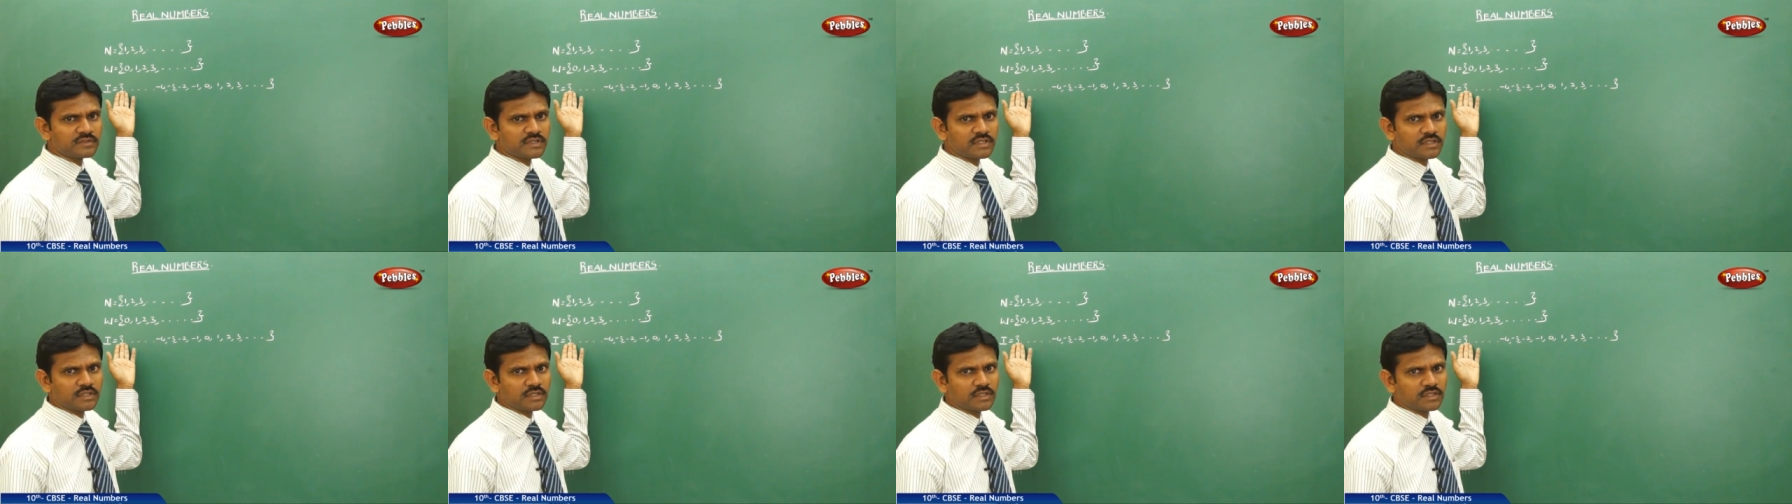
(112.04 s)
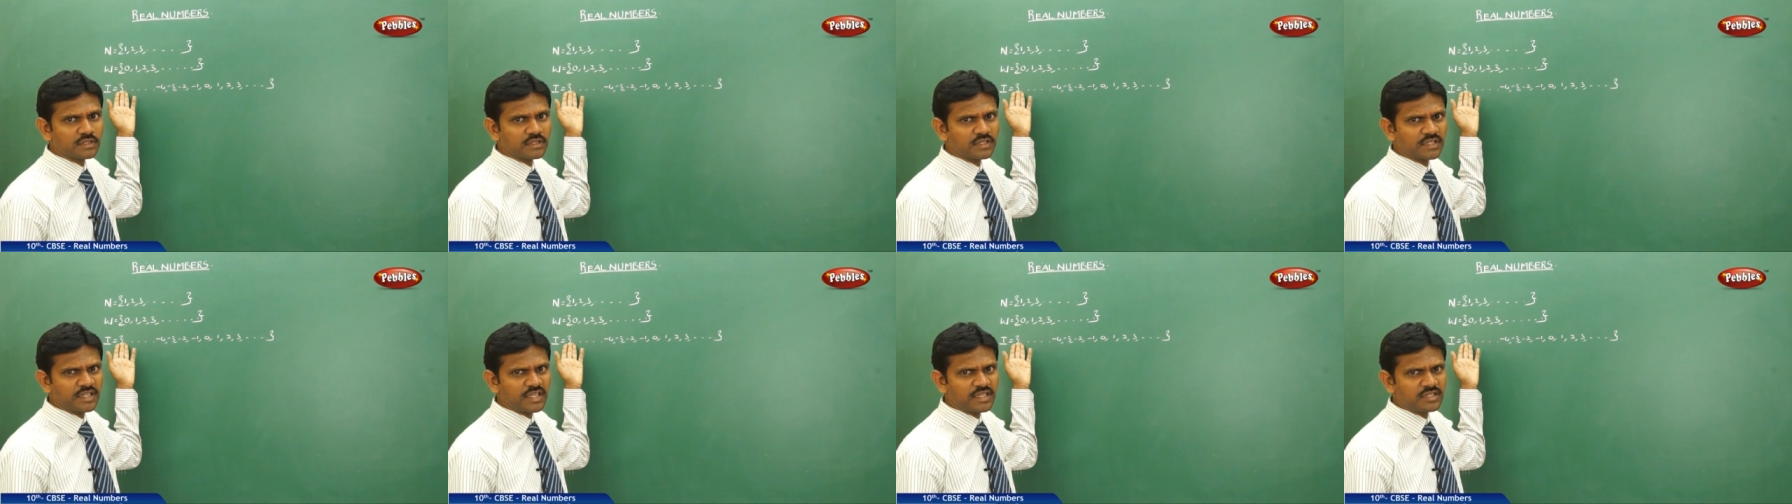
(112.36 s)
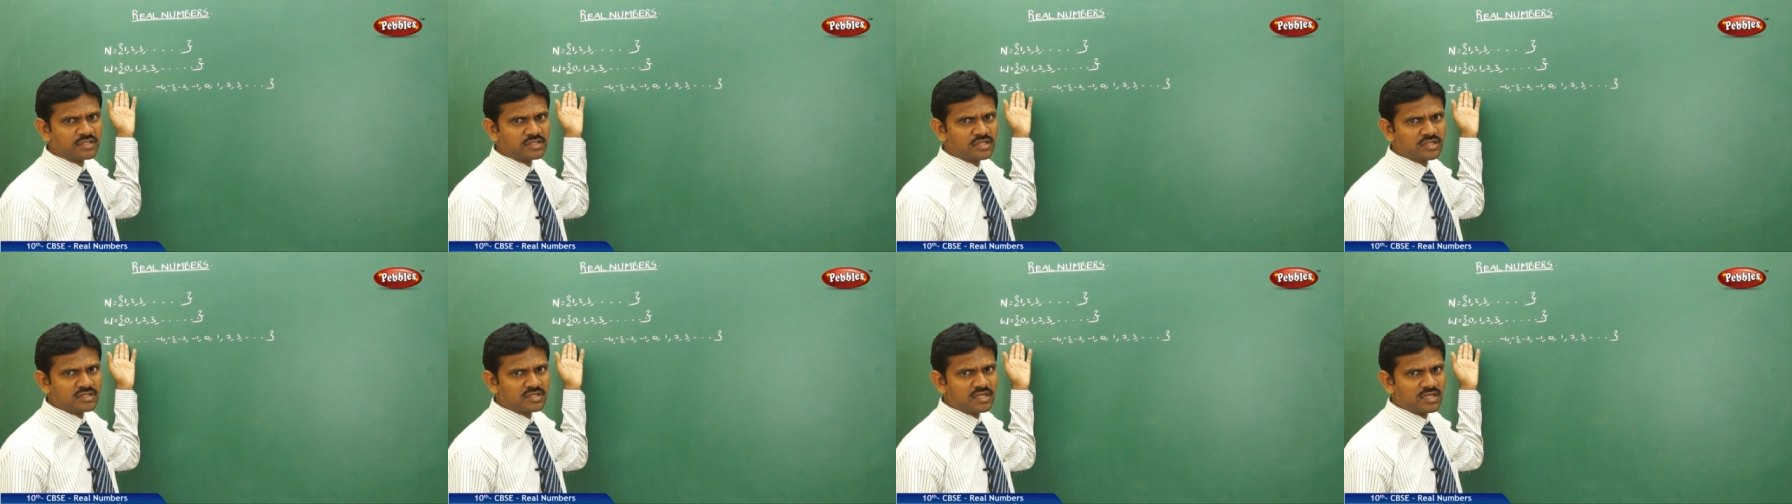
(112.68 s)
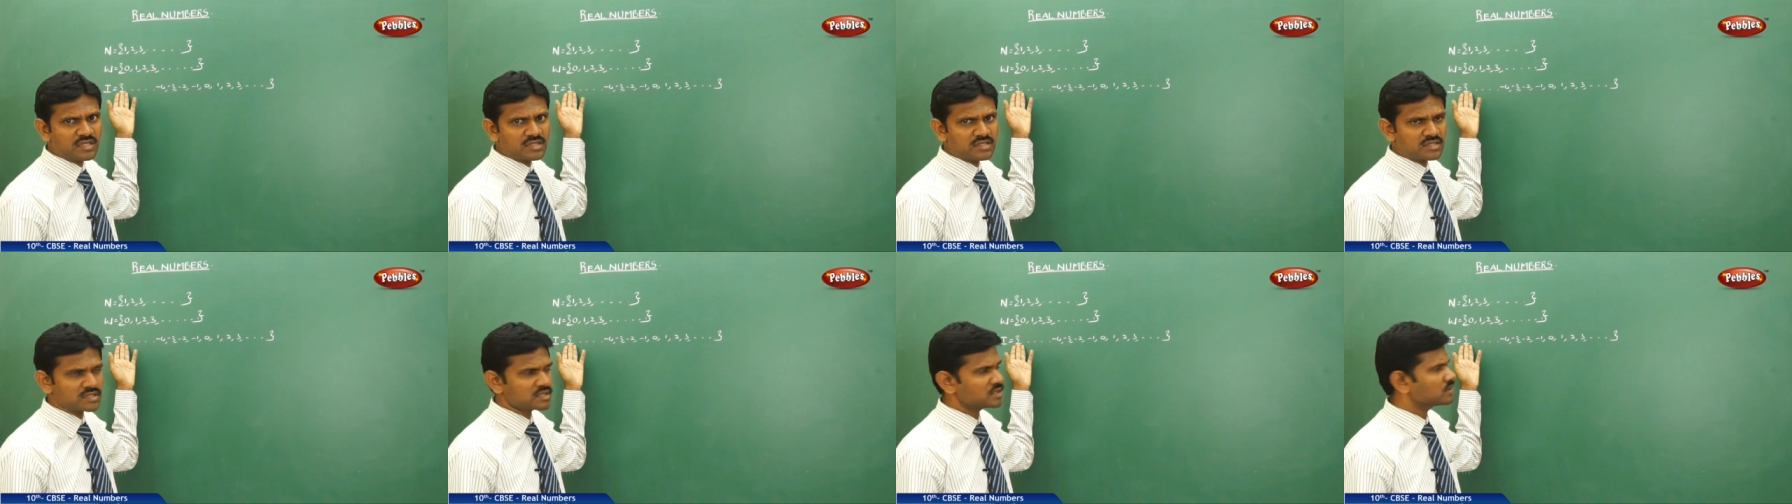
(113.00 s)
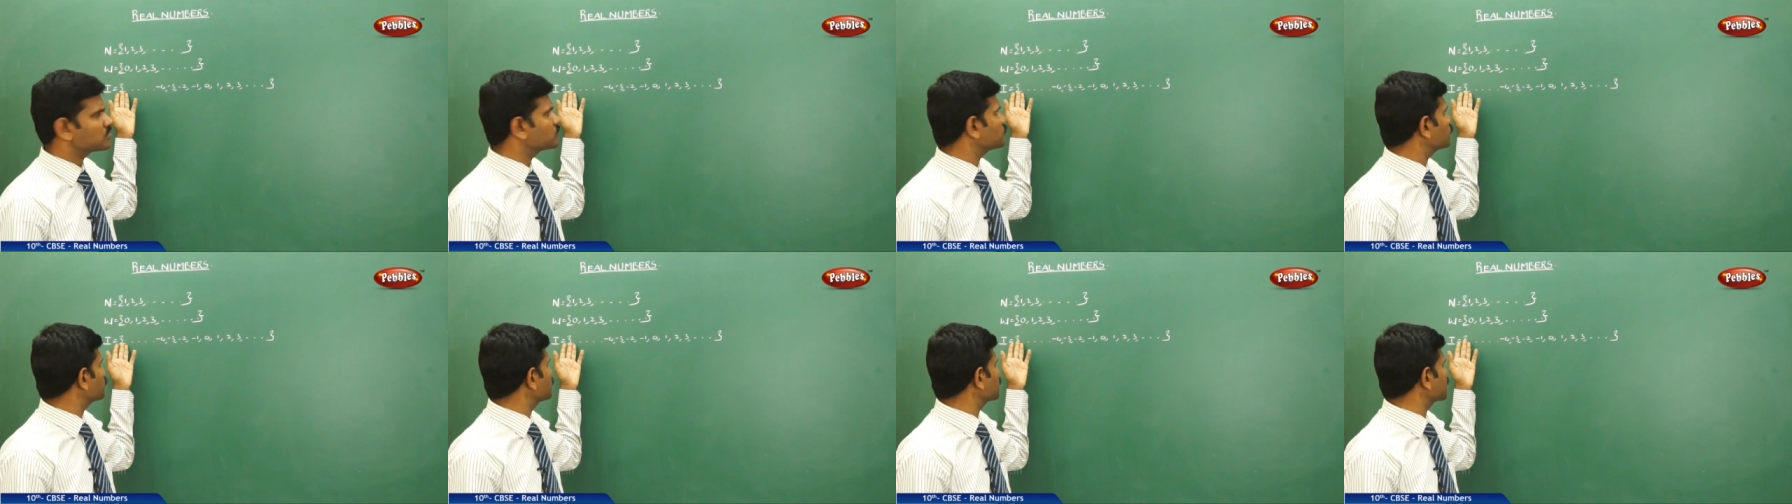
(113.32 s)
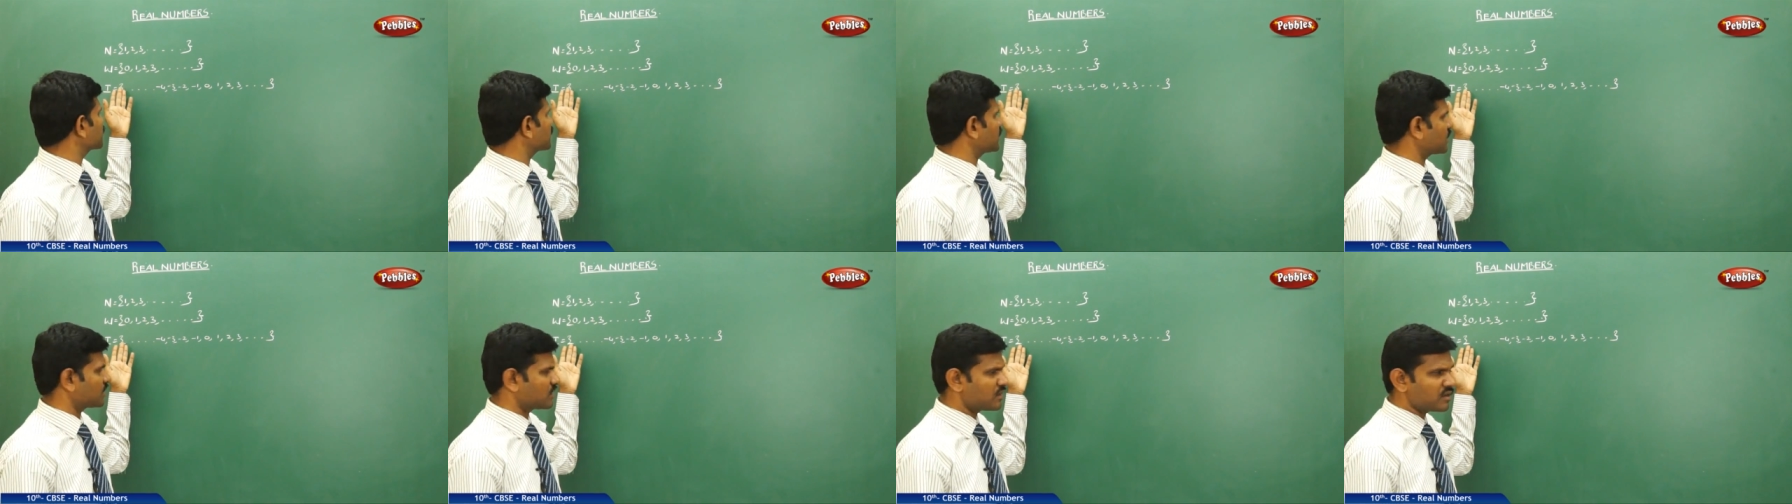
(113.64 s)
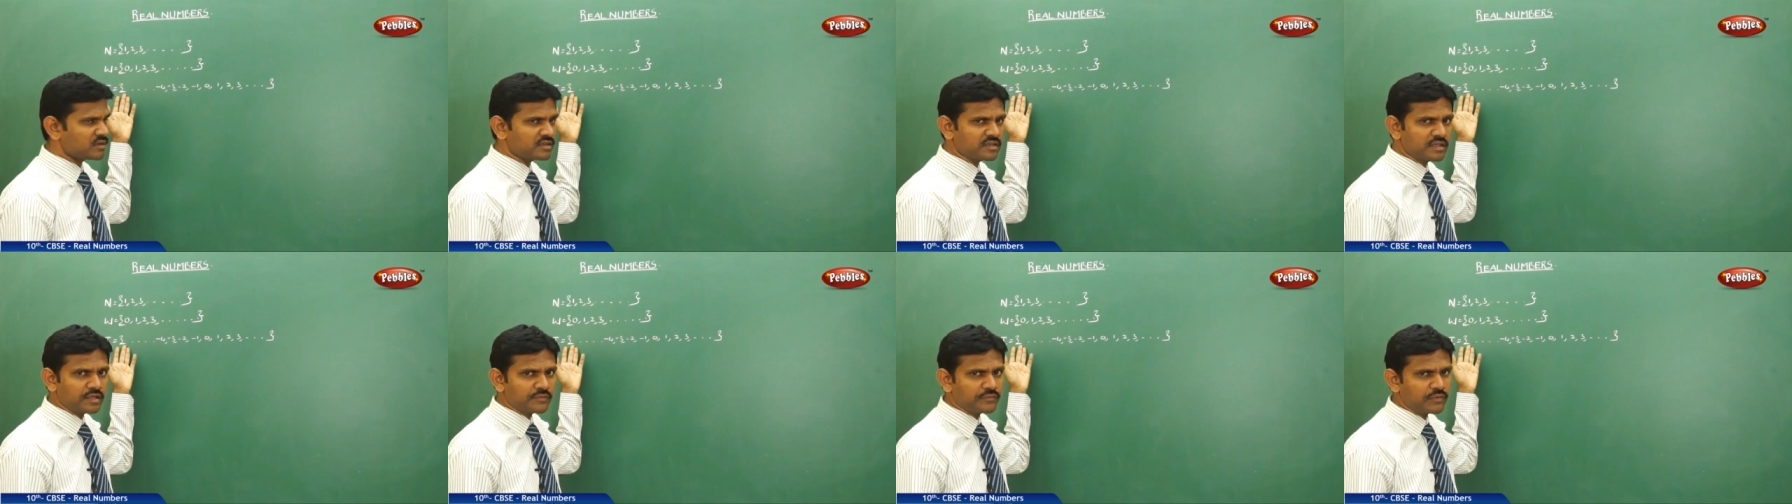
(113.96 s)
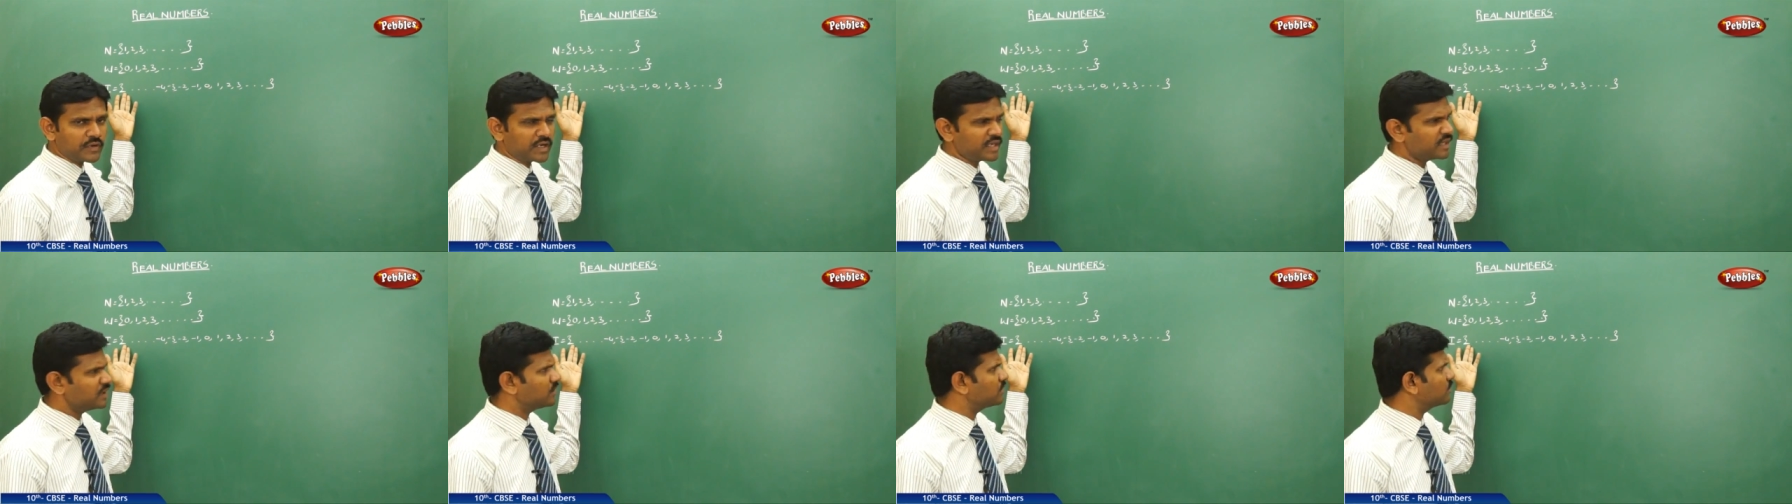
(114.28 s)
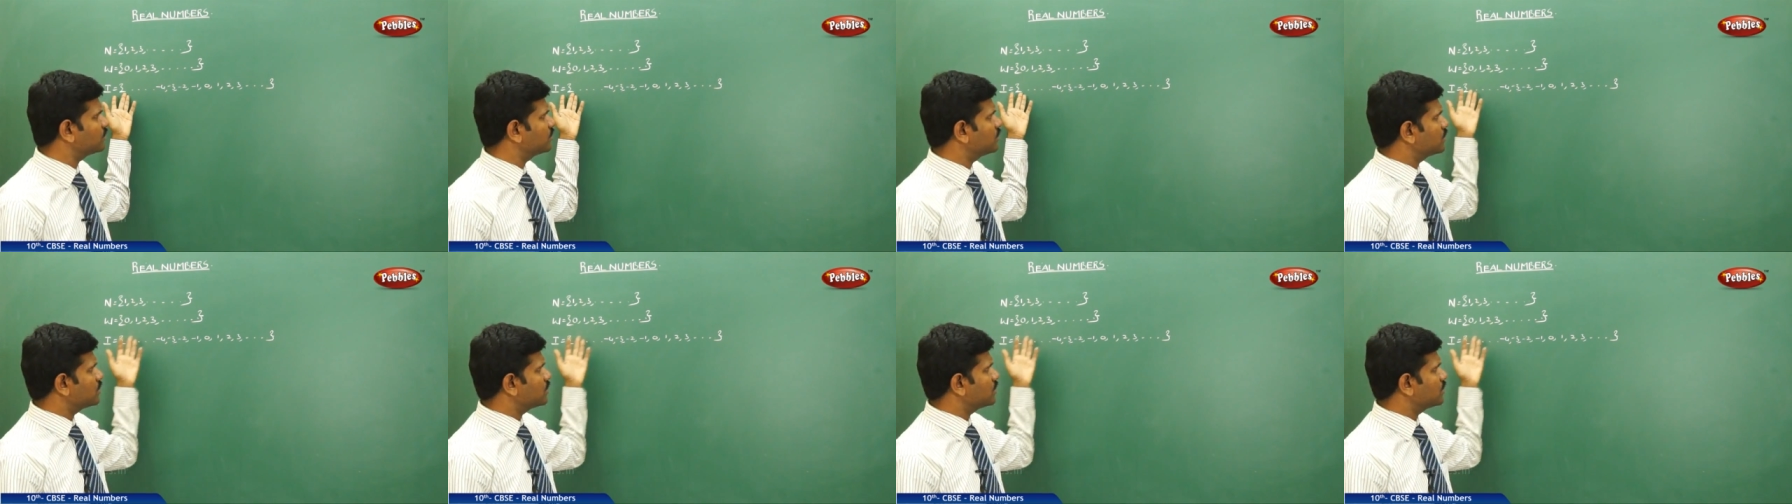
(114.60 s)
the integers we cannot define,